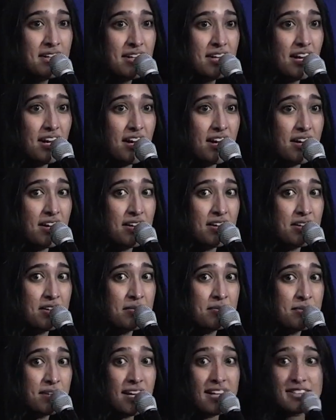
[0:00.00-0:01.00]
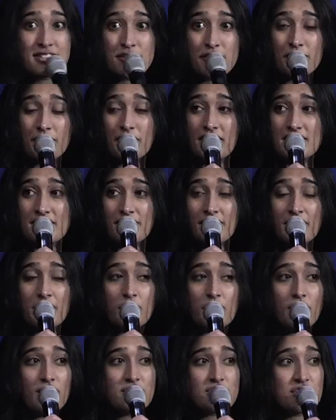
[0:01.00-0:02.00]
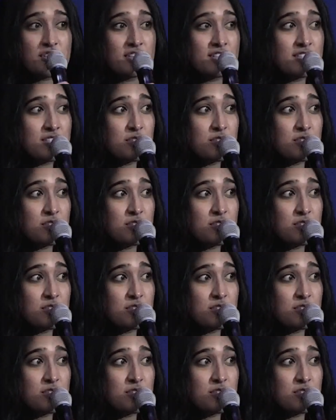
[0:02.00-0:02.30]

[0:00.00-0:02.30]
So if you guys have any questions,